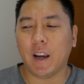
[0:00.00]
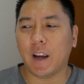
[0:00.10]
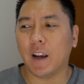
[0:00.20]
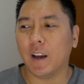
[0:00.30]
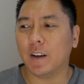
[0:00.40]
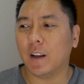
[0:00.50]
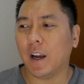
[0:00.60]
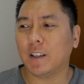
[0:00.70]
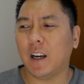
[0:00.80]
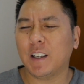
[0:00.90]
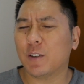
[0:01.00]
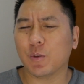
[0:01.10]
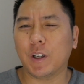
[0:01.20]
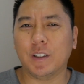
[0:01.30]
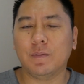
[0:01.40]
And I didn't
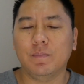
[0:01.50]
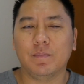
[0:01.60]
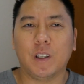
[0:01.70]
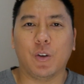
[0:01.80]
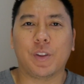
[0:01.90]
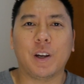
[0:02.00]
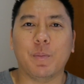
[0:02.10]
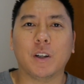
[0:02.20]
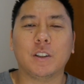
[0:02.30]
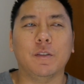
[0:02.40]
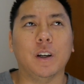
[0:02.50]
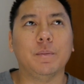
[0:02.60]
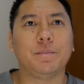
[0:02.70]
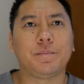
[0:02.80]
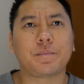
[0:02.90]
really, you know, think much of
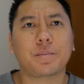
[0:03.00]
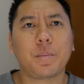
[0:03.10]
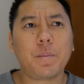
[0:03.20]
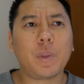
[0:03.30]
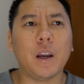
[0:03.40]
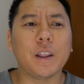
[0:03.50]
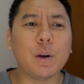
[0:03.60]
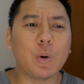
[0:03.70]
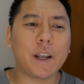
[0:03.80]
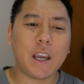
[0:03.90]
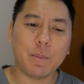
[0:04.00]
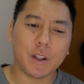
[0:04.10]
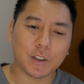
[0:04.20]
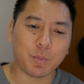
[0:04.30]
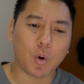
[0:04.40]
it. And then when I came in
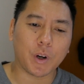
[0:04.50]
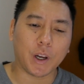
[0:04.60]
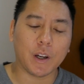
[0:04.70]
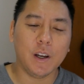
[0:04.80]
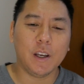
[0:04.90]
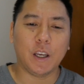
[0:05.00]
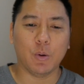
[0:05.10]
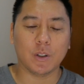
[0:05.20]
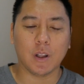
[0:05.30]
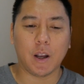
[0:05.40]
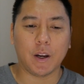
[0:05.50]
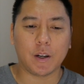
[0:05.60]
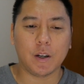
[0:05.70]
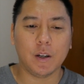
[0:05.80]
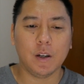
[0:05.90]
this morning, he was
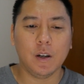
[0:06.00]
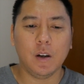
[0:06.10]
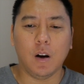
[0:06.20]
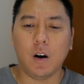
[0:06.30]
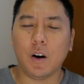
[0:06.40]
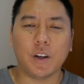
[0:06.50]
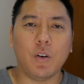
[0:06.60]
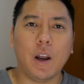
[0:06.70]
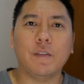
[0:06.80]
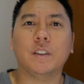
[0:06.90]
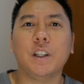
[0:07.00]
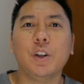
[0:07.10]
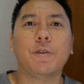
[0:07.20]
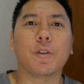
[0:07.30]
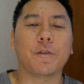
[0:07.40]
like, oh, you know, I haven't seen
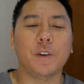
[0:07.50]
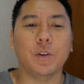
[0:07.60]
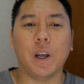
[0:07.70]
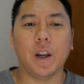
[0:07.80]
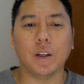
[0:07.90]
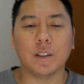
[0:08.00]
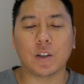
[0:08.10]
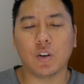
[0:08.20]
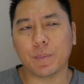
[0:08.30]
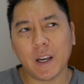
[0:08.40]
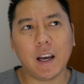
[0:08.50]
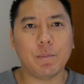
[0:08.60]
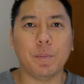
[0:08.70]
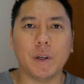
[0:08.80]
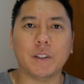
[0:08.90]
you for a few days. And I told him, yeah, I've
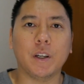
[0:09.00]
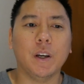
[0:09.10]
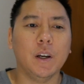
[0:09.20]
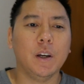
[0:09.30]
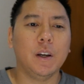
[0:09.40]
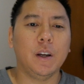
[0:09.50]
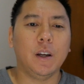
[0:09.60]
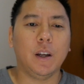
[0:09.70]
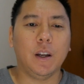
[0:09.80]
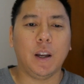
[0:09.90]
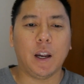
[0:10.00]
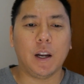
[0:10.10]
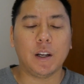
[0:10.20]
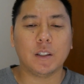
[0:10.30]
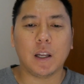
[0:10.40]
been busy.
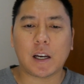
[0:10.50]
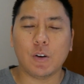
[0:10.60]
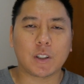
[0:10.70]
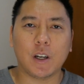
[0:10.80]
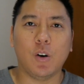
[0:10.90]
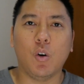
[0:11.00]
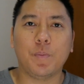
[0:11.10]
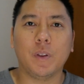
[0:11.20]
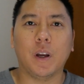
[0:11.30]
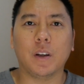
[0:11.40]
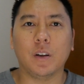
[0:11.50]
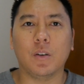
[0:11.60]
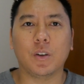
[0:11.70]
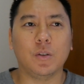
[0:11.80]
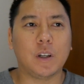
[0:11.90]
And he's like, I was kind of hoping that, you
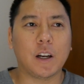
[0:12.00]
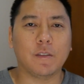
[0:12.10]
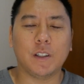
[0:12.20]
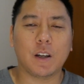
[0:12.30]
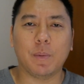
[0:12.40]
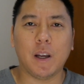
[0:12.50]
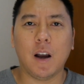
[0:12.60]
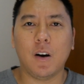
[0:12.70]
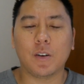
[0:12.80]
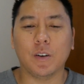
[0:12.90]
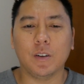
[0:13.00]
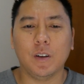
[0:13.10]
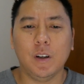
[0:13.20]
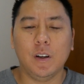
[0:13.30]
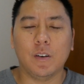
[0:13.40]
know, you'd kind of take me out
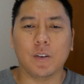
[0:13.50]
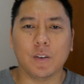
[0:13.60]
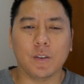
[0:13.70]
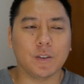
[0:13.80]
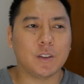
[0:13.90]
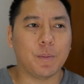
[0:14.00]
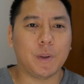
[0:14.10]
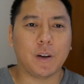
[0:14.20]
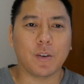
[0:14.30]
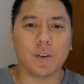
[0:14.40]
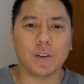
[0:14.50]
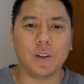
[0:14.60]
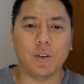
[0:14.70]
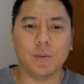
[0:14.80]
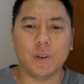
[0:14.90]
or something, or, you
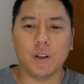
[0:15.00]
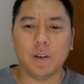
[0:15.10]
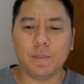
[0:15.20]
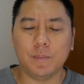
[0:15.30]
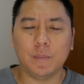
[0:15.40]
know,